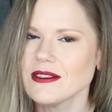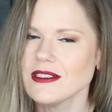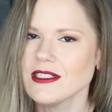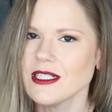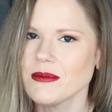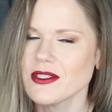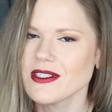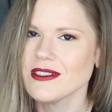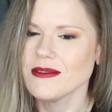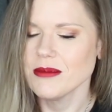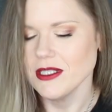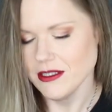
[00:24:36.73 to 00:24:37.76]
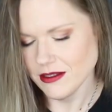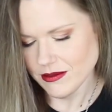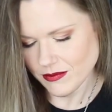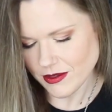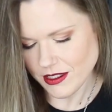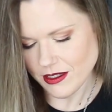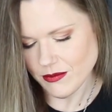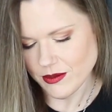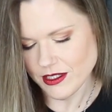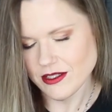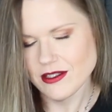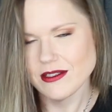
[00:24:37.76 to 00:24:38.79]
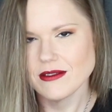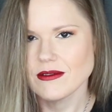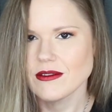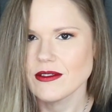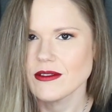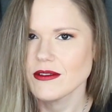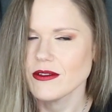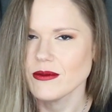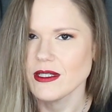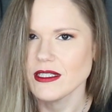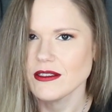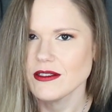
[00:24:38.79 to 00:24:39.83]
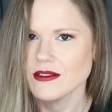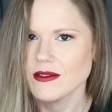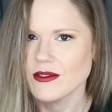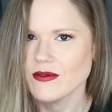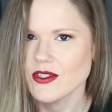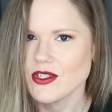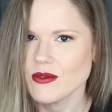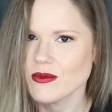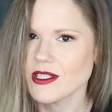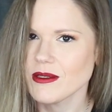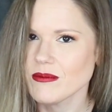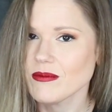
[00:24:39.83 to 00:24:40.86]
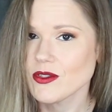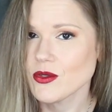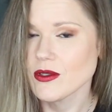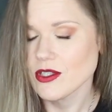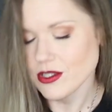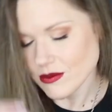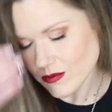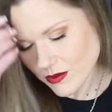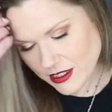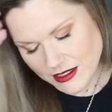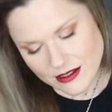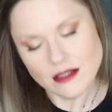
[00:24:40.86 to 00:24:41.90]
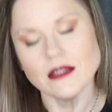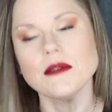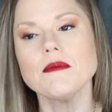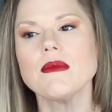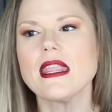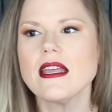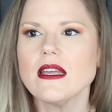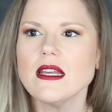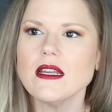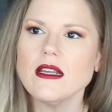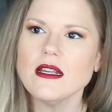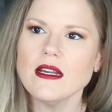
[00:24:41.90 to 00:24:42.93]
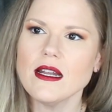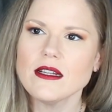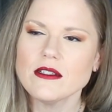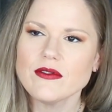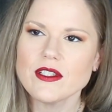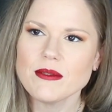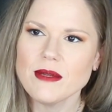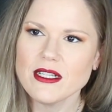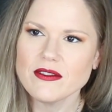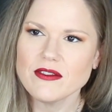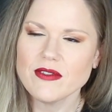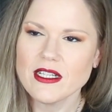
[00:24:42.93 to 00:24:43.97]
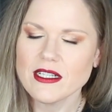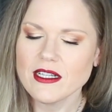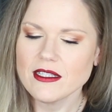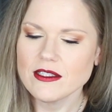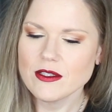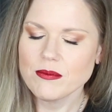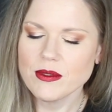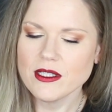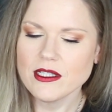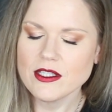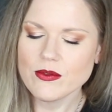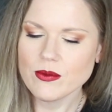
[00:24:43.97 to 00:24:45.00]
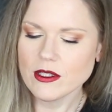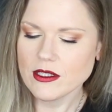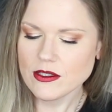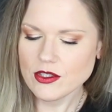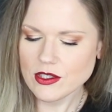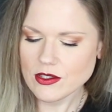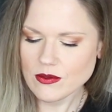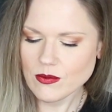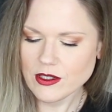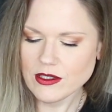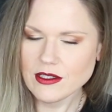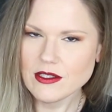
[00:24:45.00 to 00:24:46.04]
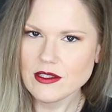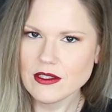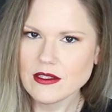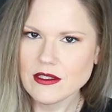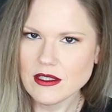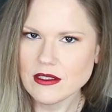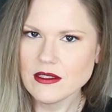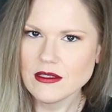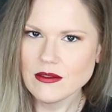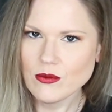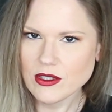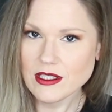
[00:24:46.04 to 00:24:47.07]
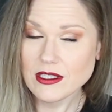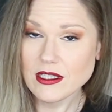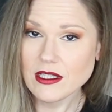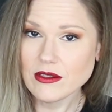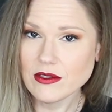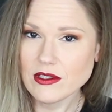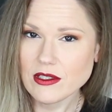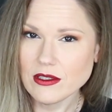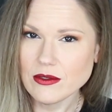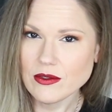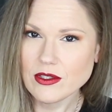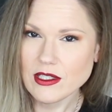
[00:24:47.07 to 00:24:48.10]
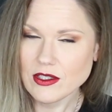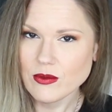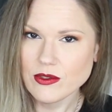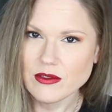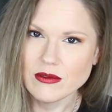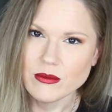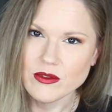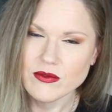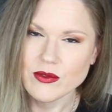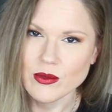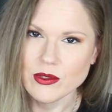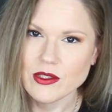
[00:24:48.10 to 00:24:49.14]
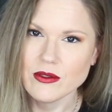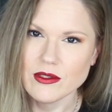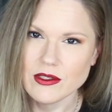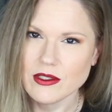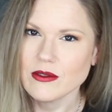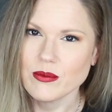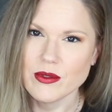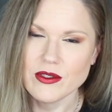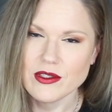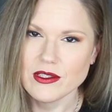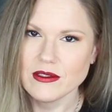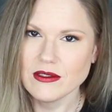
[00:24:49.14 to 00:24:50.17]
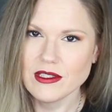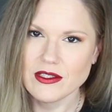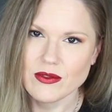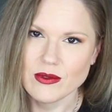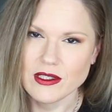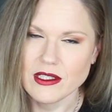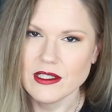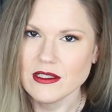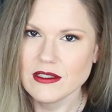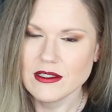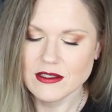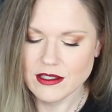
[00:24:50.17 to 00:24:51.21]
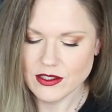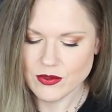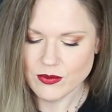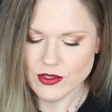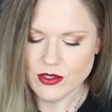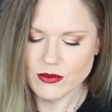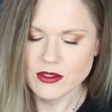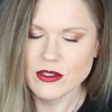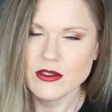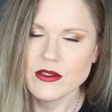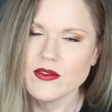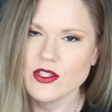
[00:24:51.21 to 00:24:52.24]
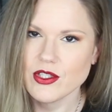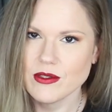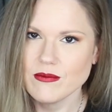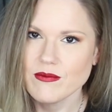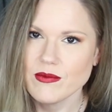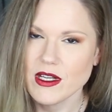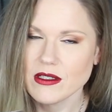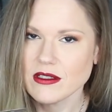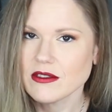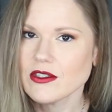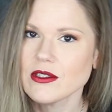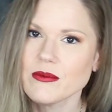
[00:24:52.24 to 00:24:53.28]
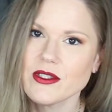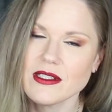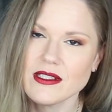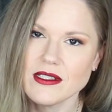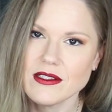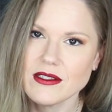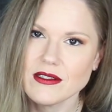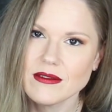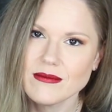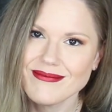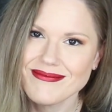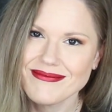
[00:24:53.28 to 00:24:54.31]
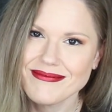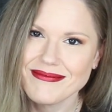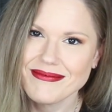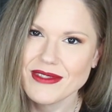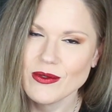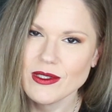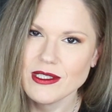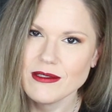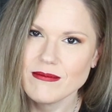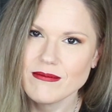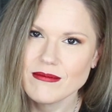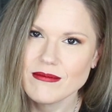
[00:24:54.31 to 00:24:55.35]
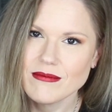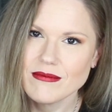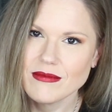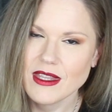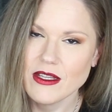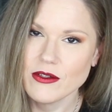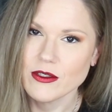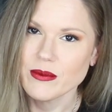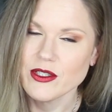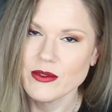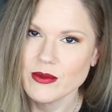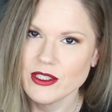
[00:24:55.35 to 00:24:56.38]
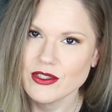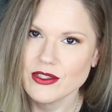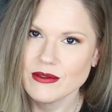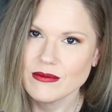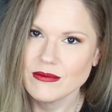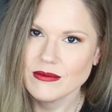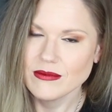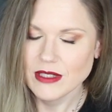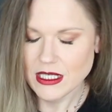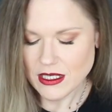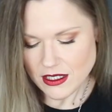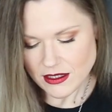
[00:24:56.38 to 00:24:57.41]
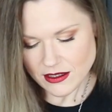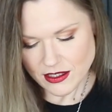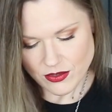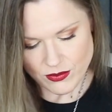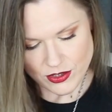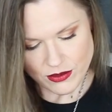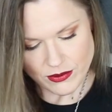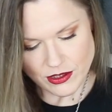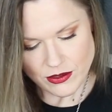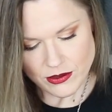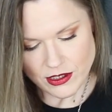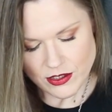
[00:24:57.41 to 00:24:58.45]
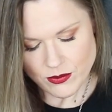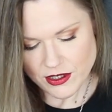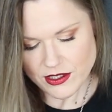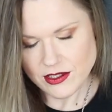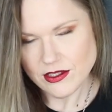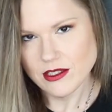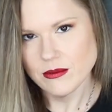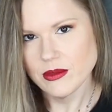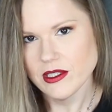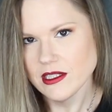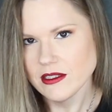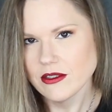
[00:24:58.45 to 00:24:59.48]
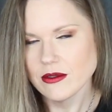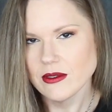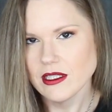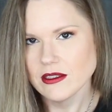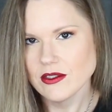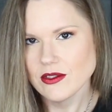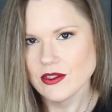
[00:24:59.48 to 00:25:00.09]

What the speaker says: The timing's going to be right when it's correct. Your vision will come towards you when it's time. I don't know if it's a matter of divine guidance, but it's really just when this is done, when this cycle is closed, that's when you will move forward to this other person. That's really it. That's when you will know your vision, your long-term success. Okay. Your hope and your wish. That's when you will know it, is when this is complete, correct?